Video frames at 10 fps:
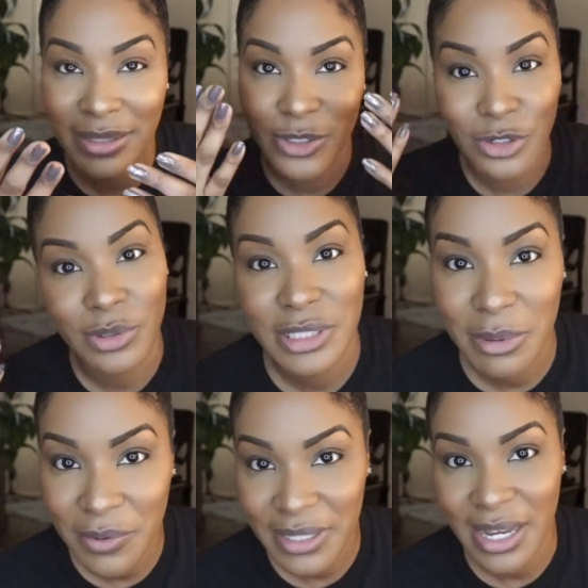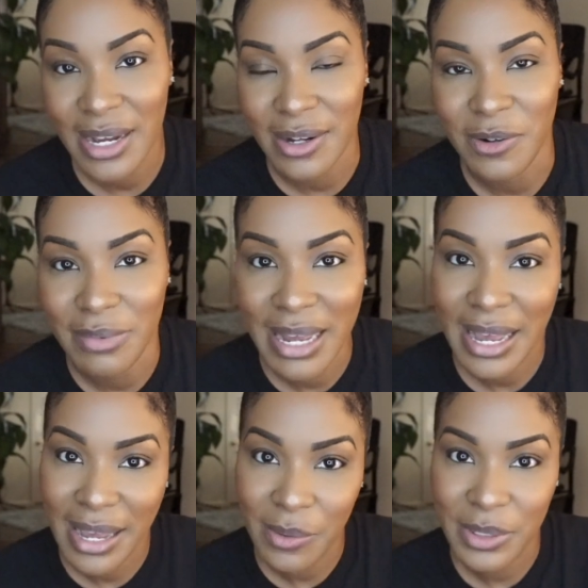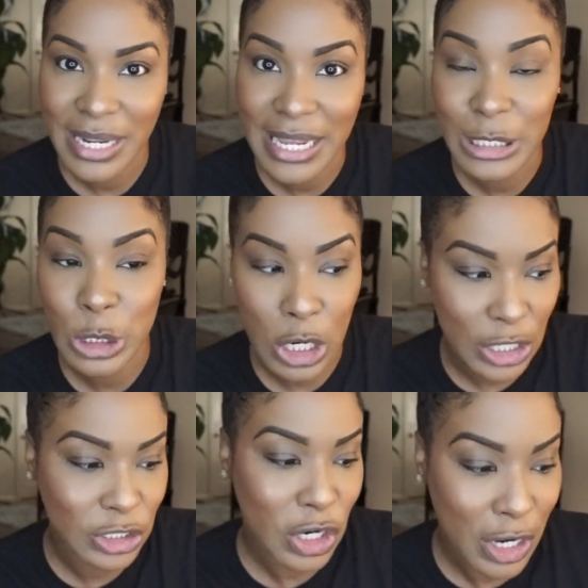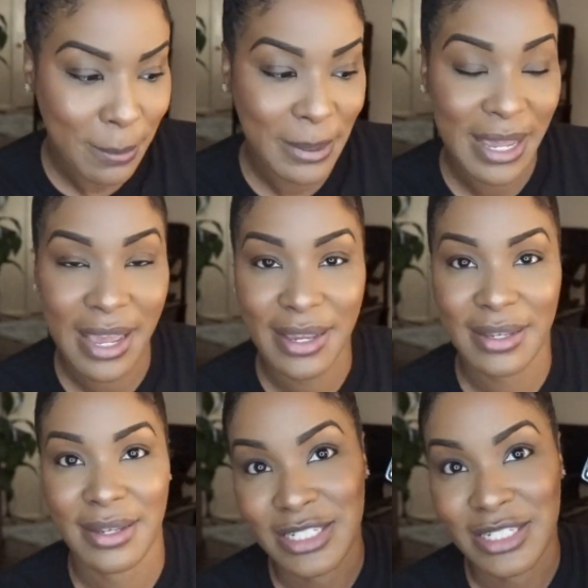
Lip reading: do a smoky eye on my eye with a dark black